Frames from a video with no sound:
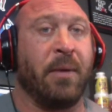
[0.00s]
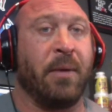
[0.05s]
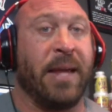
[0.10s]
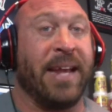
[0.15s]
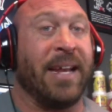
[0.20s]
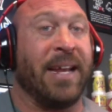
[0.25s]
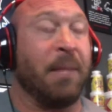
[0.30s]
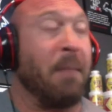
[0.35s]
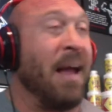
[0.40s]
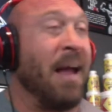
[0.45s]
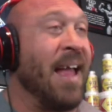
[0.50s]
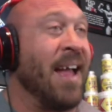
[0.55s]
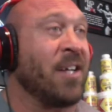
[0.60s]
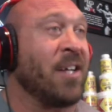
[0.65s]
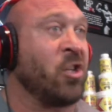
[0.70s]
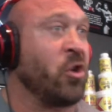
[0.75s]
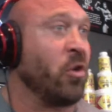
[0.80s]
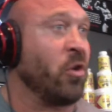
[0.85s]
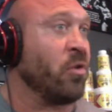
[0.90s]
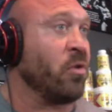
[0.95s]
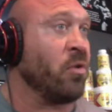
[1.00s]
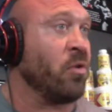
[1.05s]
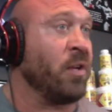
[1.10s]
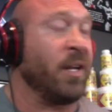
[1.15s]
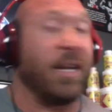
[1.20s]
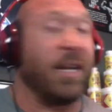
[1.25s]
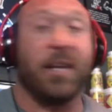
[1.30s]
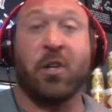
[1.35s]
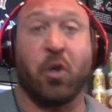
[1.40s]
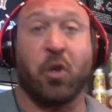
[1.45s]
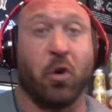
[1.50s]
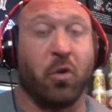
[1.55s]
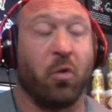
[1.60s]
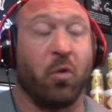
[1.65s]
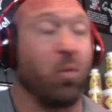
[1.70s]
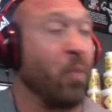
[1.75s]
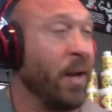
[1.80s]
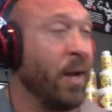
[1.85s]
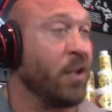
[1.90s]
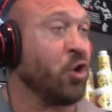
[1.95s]
getting my external and
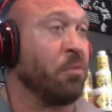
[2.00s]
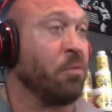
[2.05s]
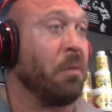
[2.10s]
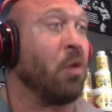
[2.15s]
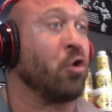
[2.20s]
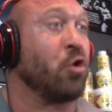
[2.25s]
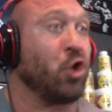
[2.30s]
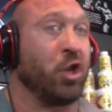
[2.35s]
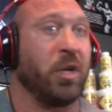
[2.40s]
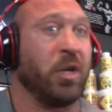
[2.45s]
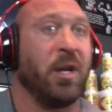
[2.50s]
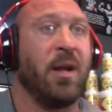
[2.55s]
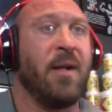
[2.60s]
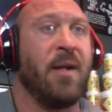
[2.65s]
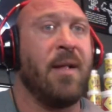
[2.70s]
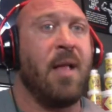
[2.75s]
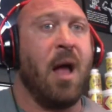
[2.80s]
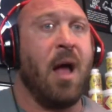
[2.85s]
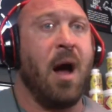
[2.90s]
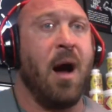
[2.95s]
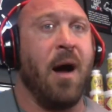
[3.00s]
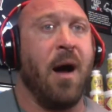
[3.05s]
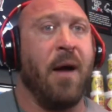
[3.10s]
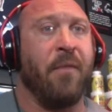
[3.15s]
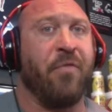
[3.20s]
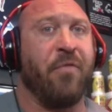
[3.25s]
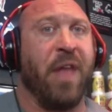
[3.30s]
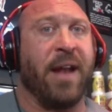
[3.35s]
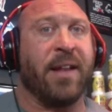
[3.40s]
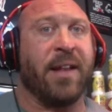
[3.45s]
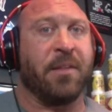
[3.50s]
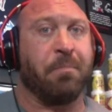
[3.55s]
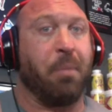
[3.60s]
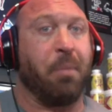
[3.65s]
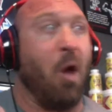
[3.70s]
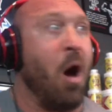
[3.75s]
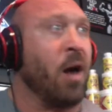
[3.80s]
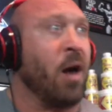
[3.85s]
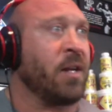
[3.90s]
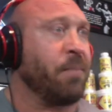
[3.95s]
internal range of motion that is
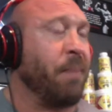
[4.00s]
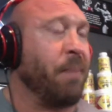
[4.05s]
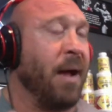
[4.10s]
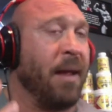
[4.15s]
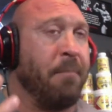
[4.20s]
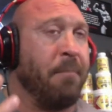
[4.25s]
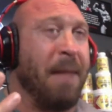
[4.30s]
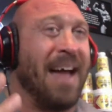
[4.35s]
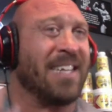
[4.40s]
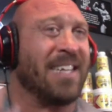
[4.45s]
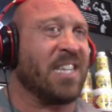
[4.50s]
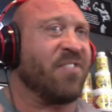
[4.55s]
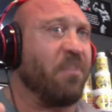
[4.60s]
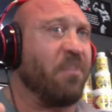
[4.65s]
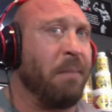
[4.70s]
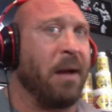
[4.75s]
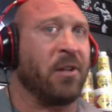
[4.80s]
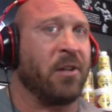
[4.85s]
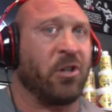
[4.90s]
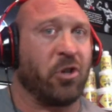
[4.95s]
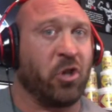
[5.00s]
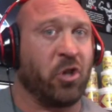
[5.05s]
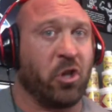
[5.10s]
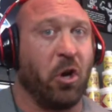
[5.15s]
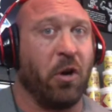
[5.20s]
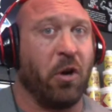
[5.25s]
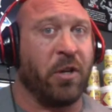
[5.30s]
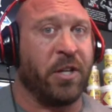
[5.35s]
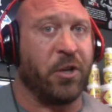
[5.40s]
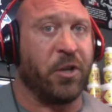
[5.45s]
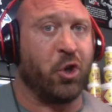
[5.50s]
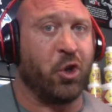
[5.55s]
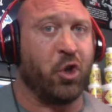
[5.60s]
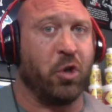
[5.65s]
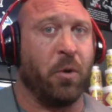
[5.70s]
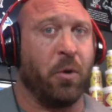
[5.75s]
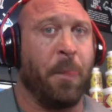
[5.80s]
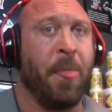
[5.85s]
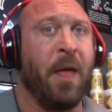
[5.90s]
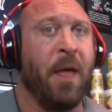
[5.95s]
blocked by massive amounts of scar
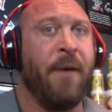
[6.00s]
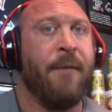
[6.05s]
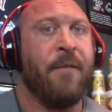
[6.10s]
tissue,